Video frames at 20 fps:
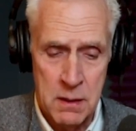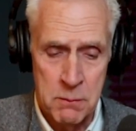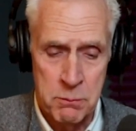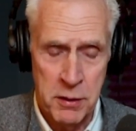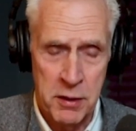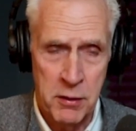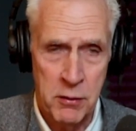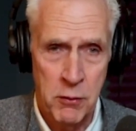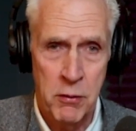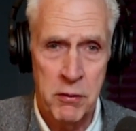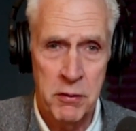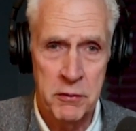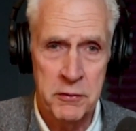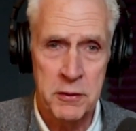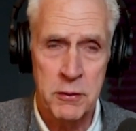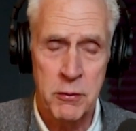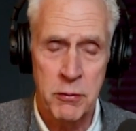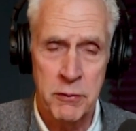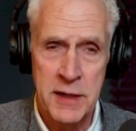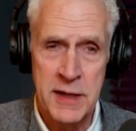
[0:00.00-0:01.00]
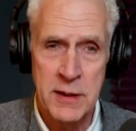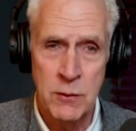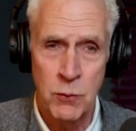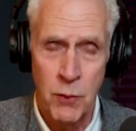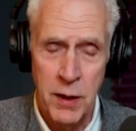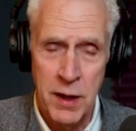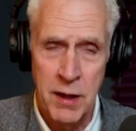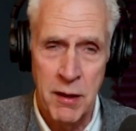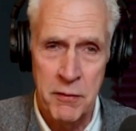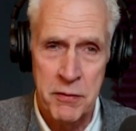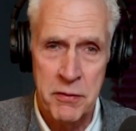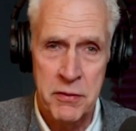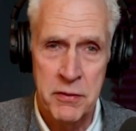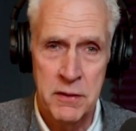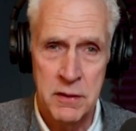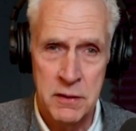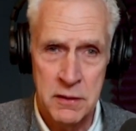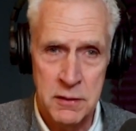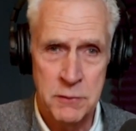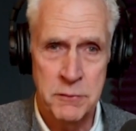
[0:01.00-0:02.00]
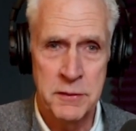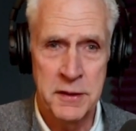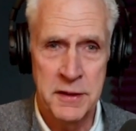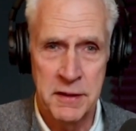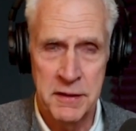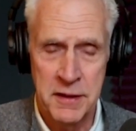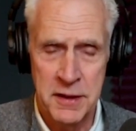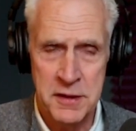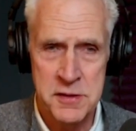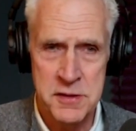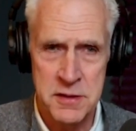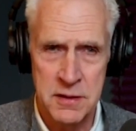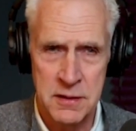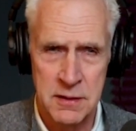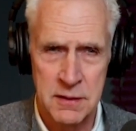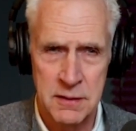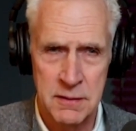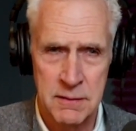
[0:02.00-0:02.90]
But in order to create wealth, you need an engine.